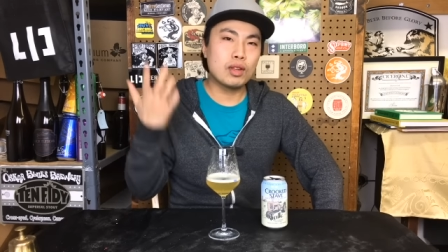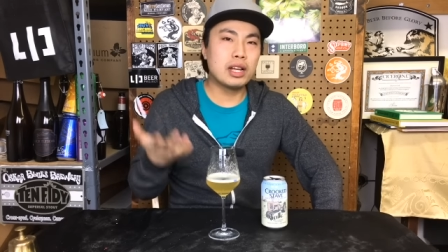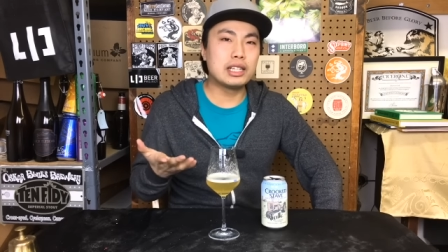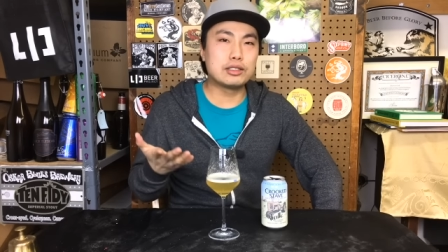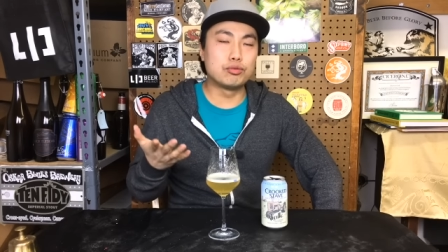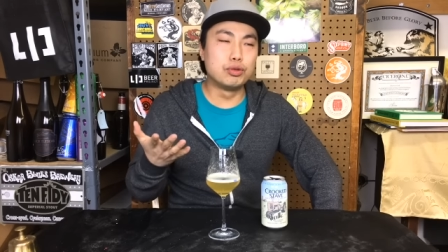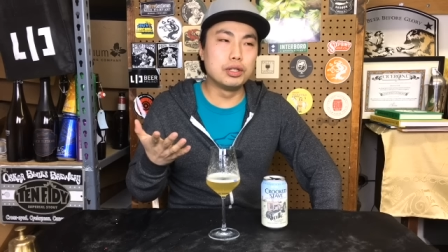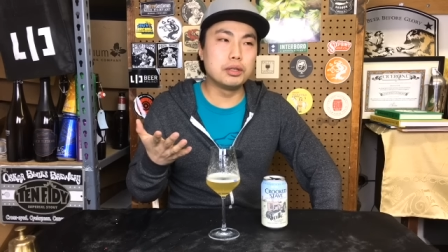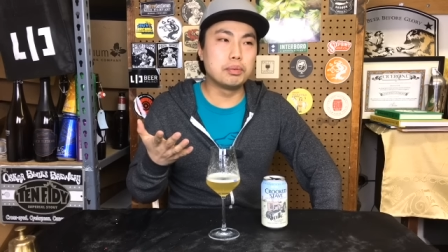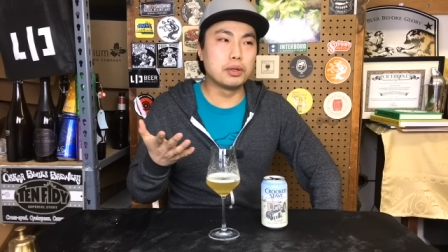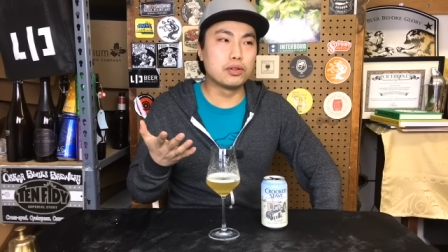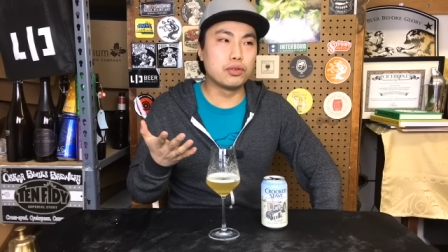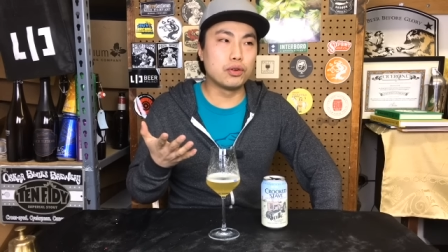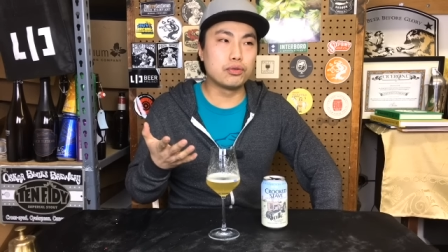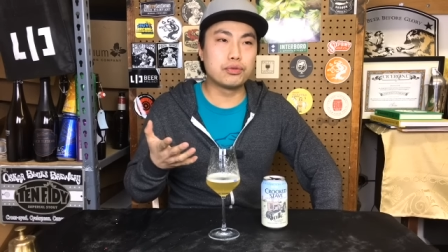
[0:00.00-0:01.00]
It's really
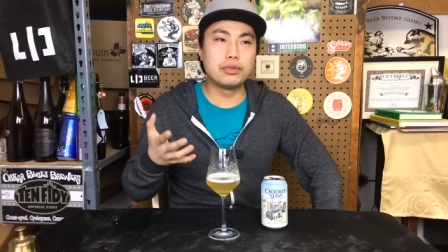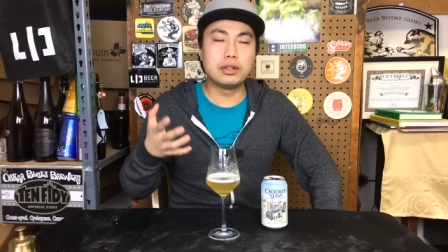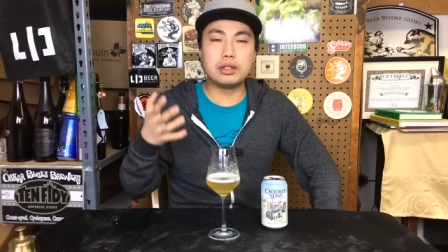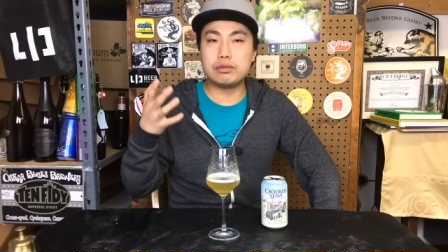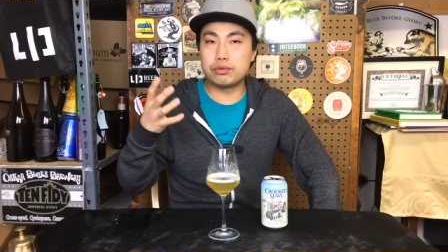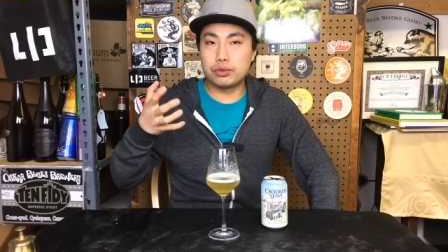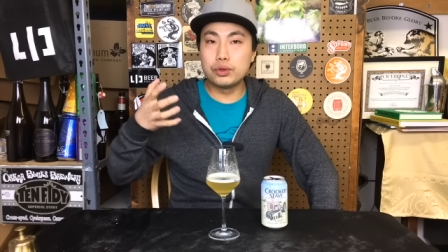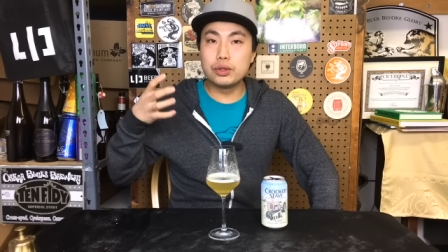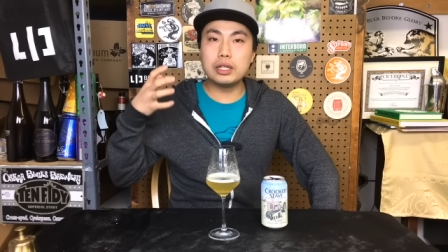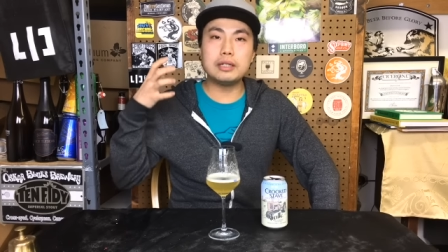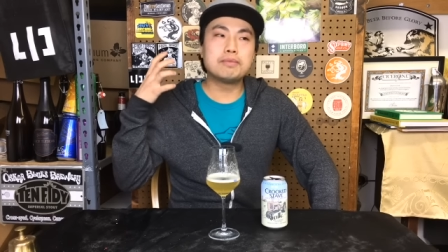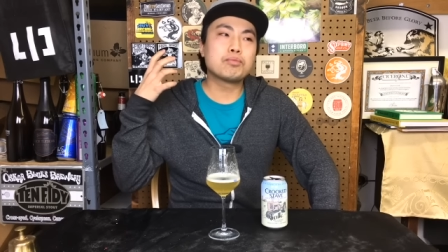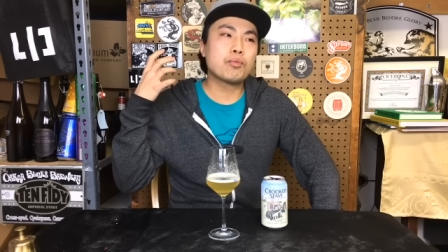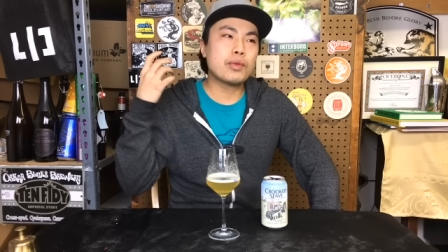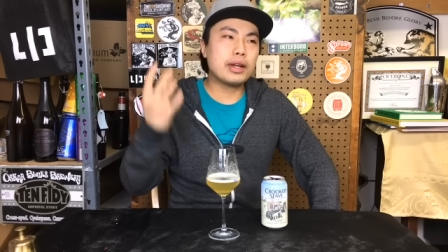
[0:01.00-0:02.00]
beautiful and fruity.
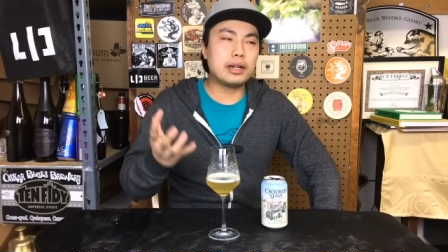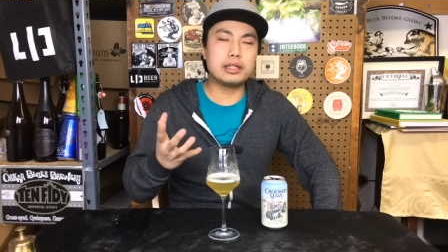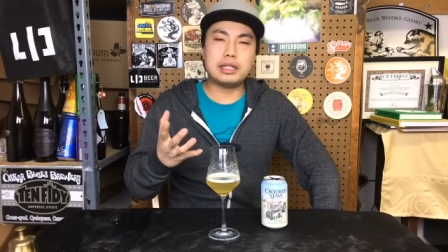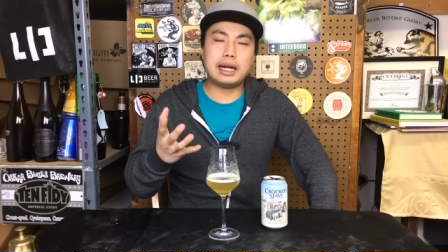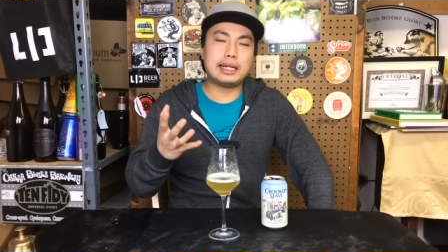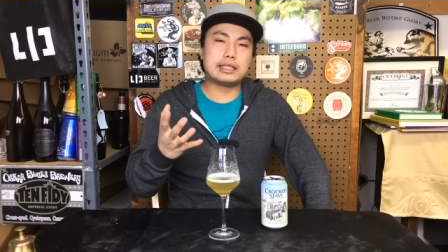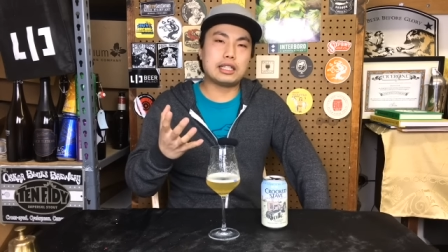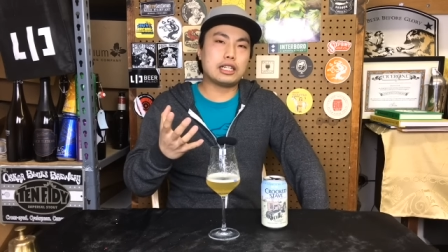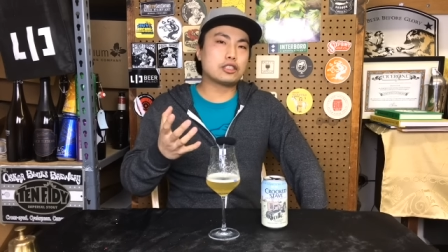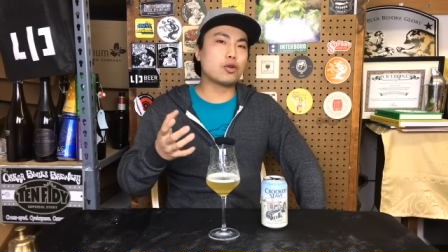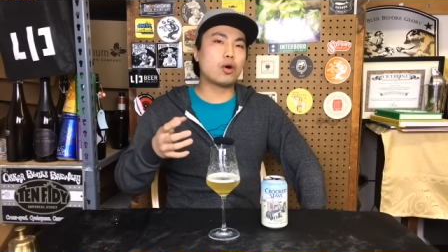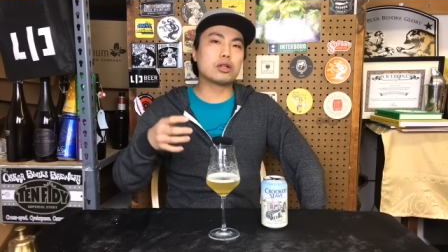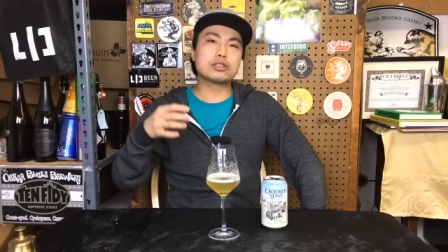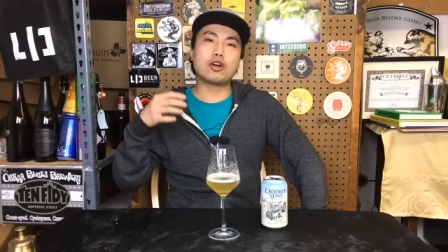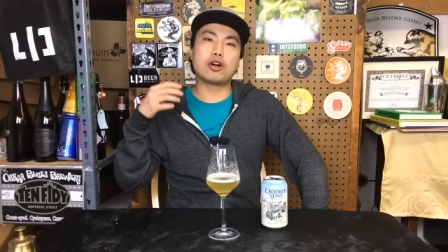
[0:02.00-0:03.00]
Uh, it has a nice
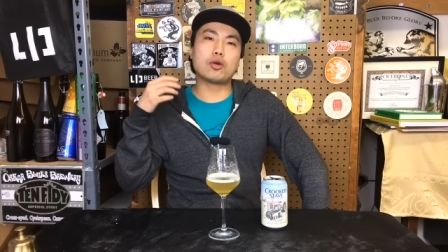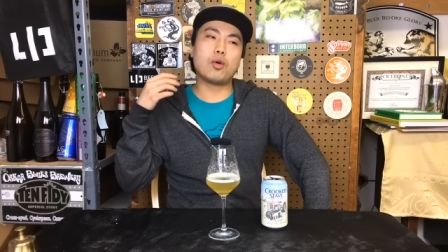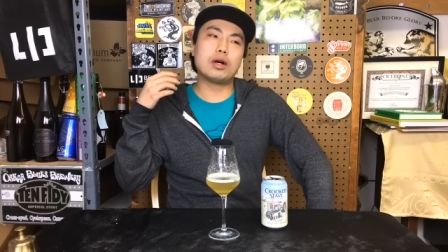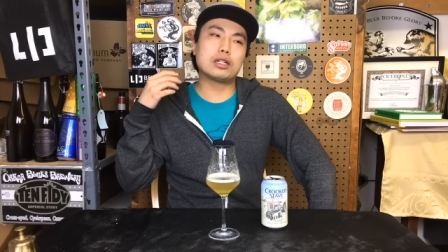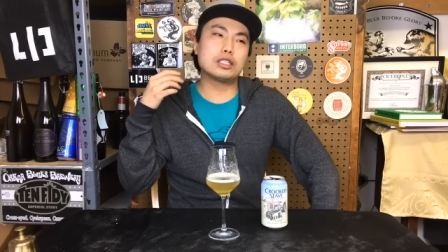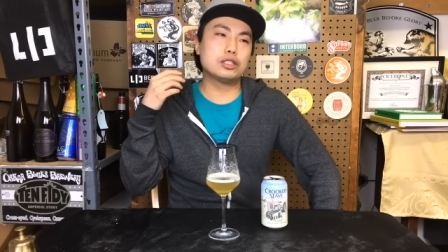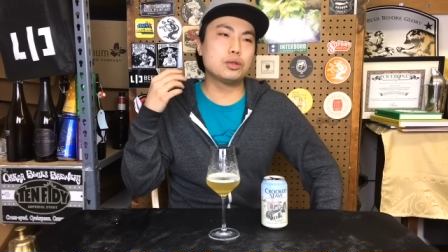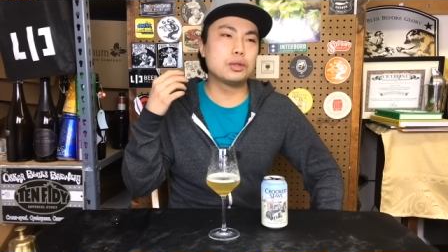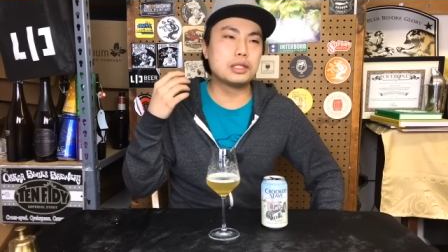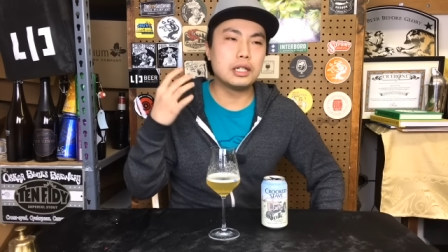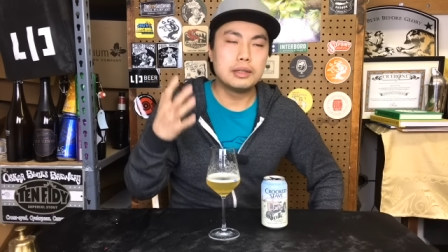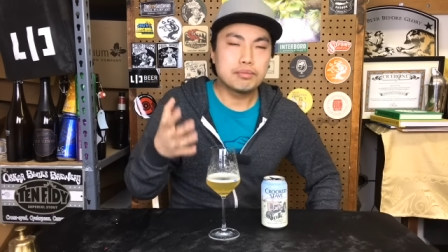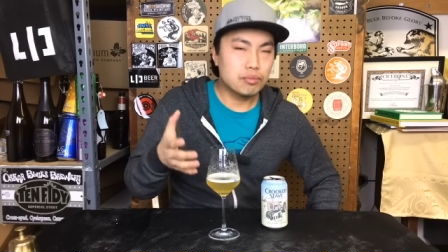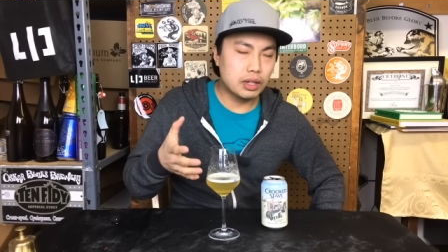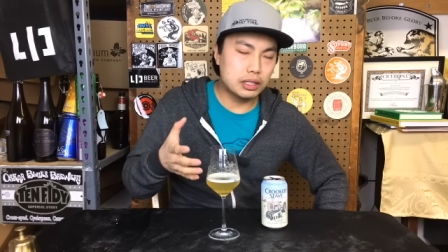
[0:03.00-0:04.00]
tart quality to it.
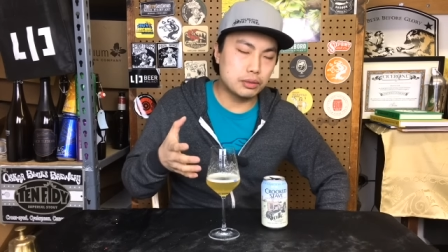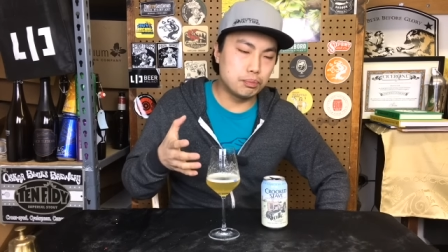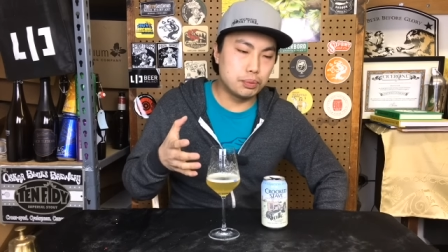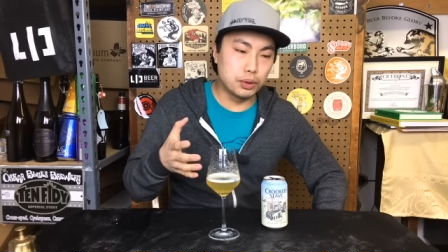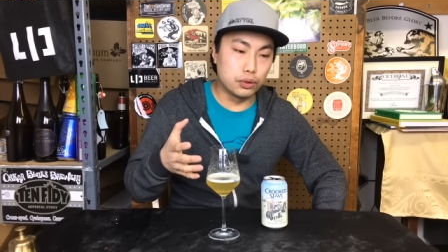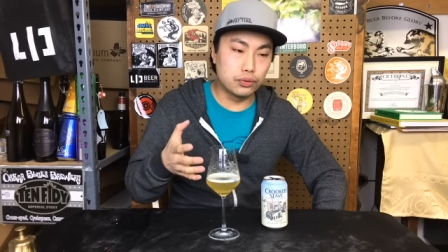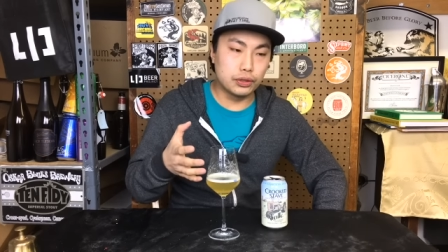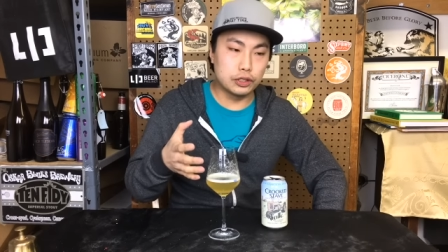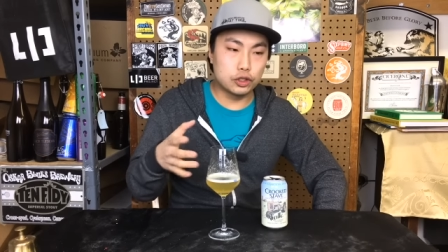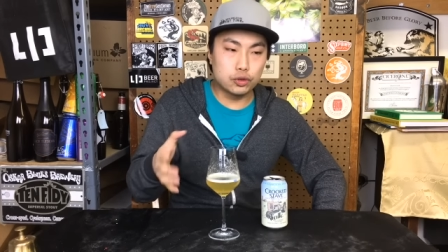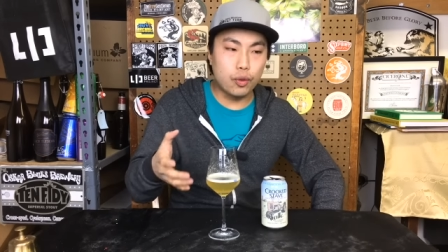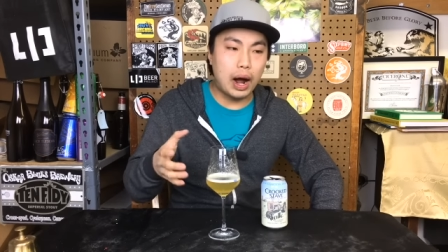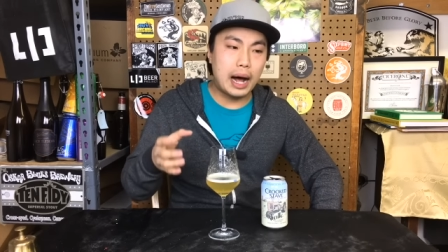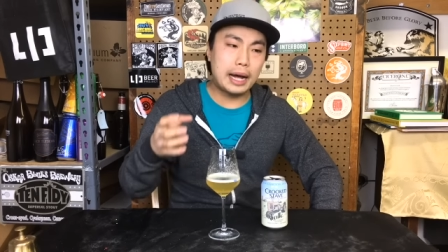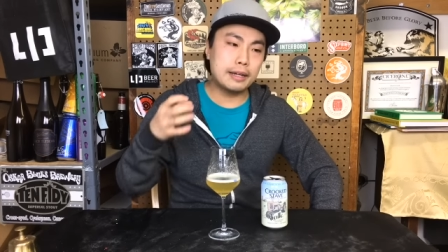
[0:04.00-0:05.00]
It's beautifully
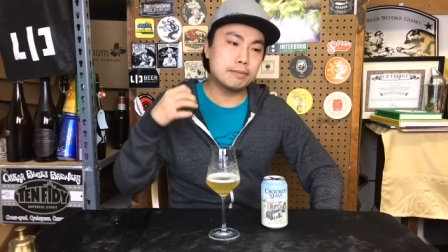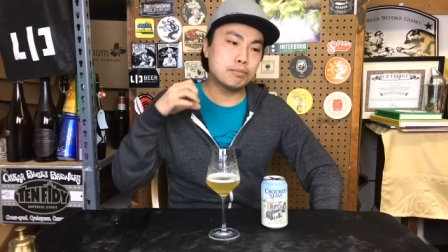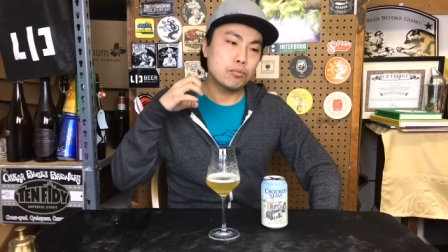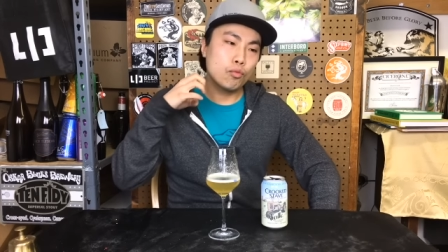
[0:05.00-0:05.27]
dry.